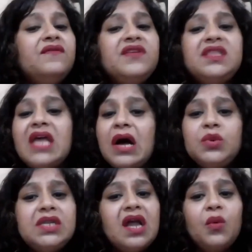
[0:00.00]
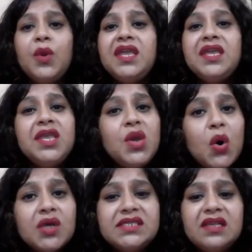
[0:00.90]
Without loving
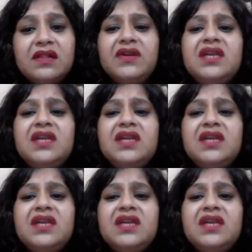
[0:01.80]
yourself,